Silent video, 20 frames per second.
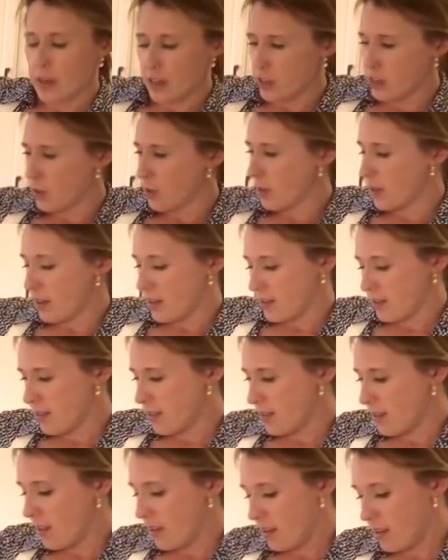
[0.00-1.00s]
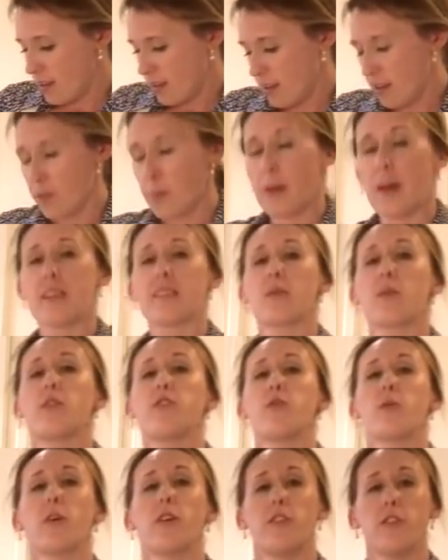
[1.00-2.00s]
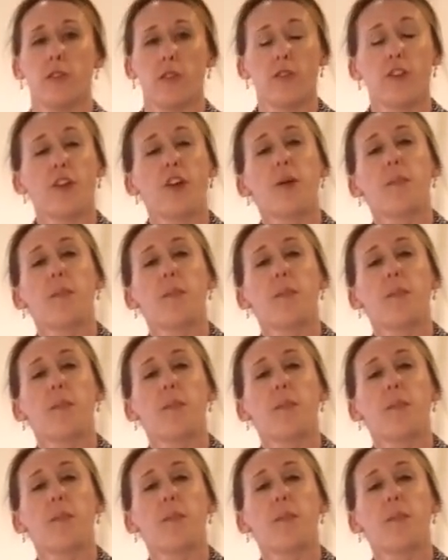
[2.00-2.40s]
way to do this, it depends on what you want to do. If you